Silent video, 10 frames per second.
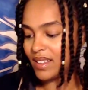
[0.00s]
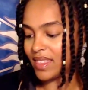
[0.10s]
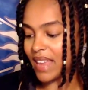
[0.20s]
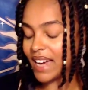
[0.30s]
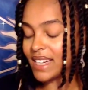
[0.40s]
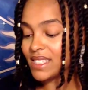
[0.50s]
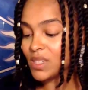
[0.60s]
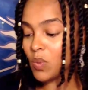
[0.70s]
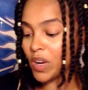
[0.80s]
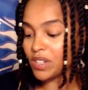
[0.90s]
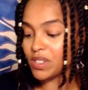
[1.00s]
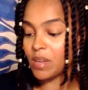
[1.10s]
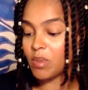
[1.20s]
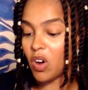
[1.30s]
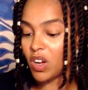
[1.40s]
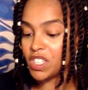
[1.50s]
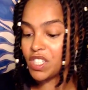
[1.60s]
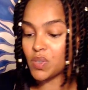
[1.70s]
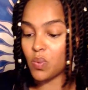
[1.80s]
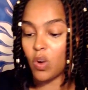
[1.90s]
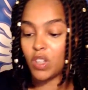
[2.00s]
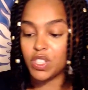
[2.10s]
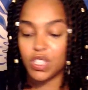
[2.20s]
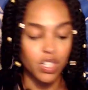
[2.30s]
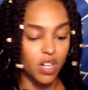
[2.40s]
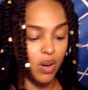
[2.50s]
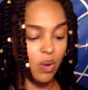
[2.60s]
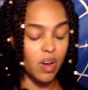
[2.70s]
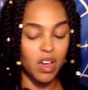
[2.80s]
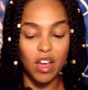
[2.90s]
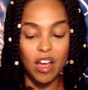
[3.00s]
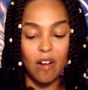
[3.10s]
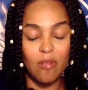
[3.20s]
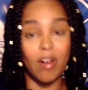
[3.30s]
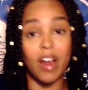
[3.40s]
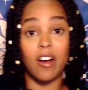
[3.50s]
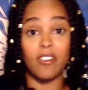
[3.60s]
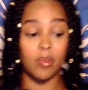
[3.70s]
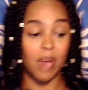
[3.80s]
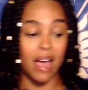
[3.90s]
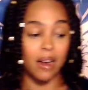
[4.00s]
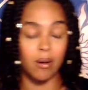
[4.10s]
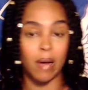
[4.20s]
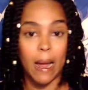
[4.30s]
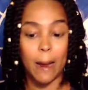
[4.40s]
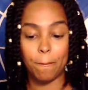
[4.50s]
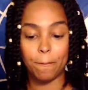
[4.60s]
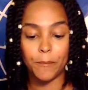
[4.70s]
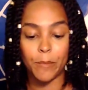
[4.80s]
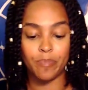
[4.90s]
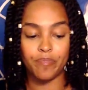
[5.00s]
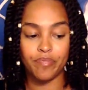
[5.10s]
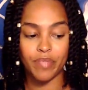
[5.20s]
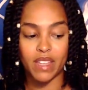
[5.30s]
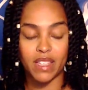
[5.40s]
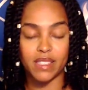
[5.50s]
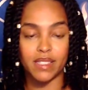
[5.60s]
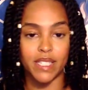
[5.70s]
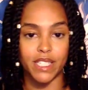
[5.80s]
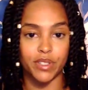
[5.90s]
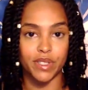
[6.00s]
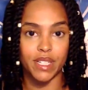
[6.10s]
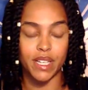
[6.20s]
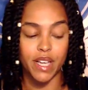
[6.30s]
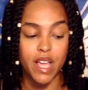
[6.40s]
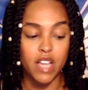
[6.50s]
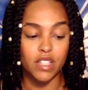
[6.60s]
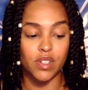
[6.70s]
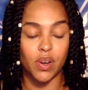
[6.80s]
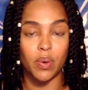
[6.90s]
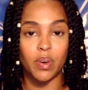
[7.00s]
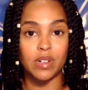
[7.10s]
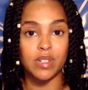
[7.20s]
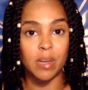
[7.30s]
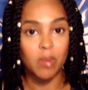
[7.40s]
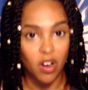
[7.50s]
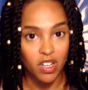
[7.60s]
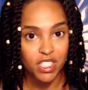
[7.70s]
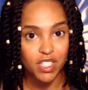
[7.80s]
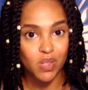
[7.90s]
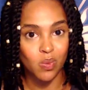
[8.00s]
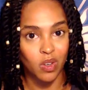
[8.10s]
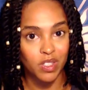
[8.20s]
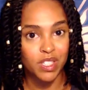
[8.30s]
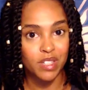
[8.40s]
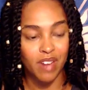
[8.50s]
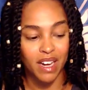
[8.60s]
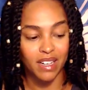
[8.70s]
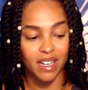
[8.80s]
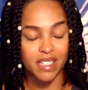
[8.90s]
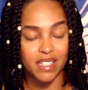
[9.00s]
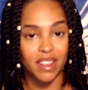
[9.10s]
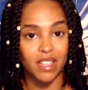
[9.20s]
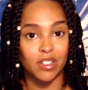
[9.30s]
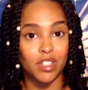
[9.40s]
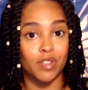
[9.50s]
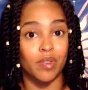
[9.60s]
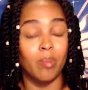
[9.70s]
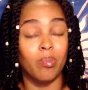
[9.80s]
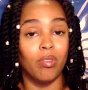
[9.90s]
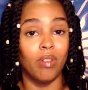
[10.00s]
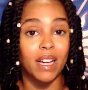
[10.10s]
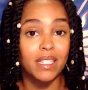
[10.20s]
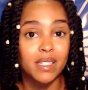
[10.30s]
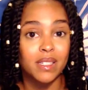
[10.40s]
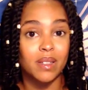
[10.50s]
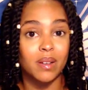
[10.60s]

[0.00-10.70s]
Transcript: That is what your subconscious wants you to know right off the bat, okay? This is interesting. So your subconscious wants you to recognize that there is a repressed